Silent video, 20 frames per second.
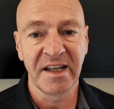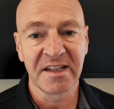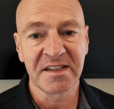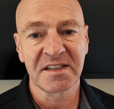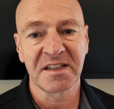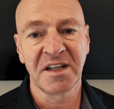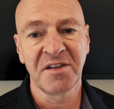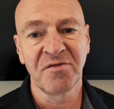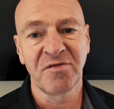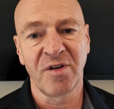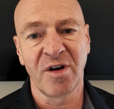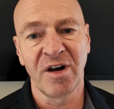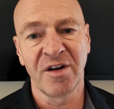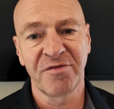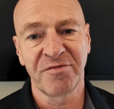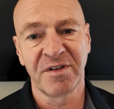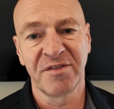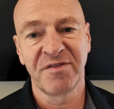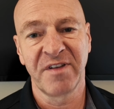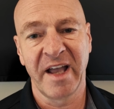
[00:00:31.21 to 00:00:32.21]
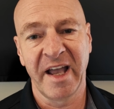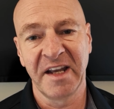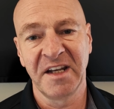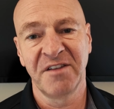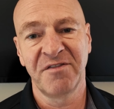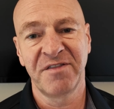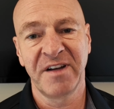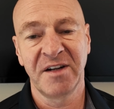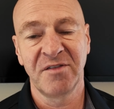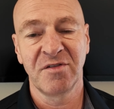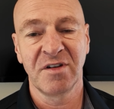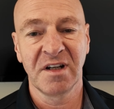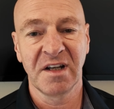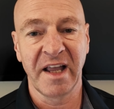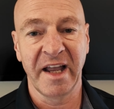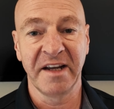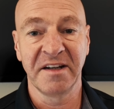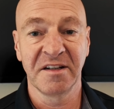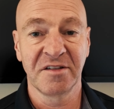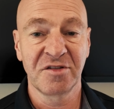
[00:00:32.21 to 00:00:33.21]
is involved with anything
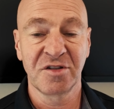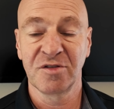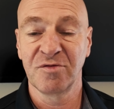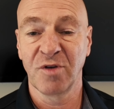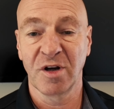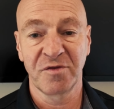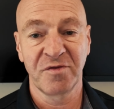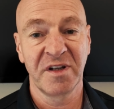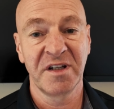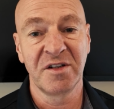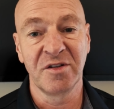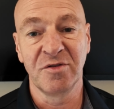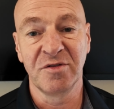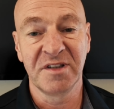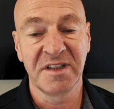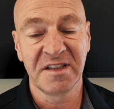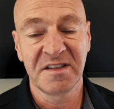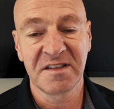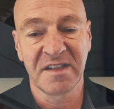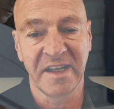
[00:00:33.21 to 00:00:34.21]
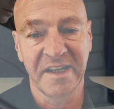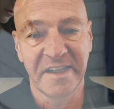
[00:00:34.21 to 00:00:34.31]
related to what we do these